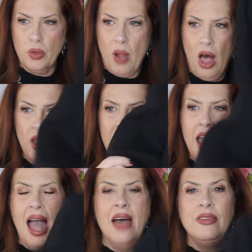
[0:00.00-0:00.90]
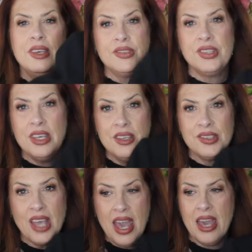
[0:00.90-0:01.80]
well. And this
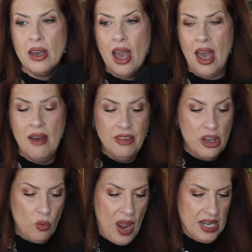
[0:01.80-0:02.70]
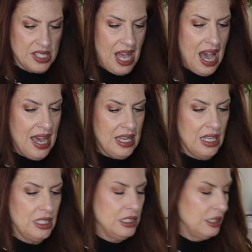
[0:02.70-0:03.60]
is a heavy weight. I
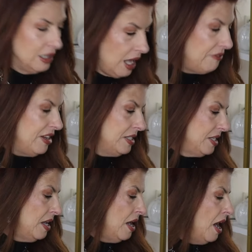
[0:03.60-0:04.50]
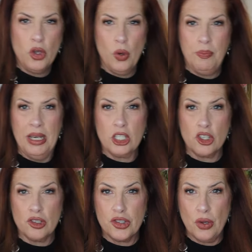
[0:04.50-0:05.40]
love it. I'll show you a
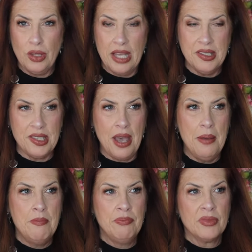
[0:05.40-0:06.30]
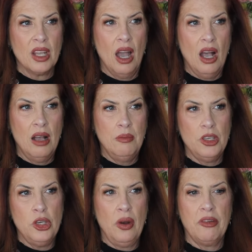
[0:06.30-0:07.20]
picture. So let's say um,
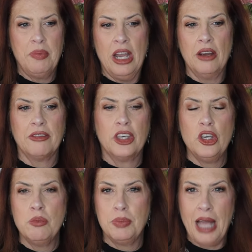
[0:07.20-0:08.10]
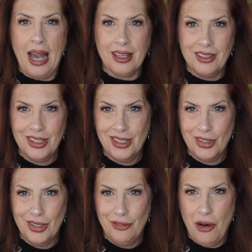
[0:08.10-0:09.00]
you have a pair of cute black
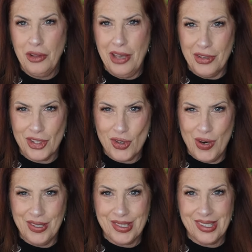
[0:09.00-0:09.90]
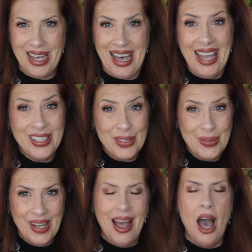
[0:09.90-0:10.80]
faux leather shorts. I
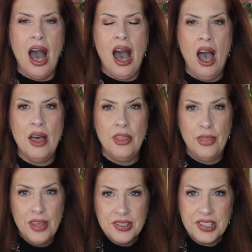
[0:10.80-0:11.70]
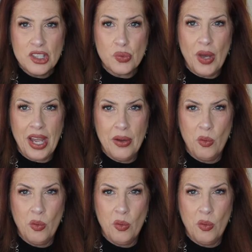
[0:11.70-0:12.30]
do. Uh, this is what I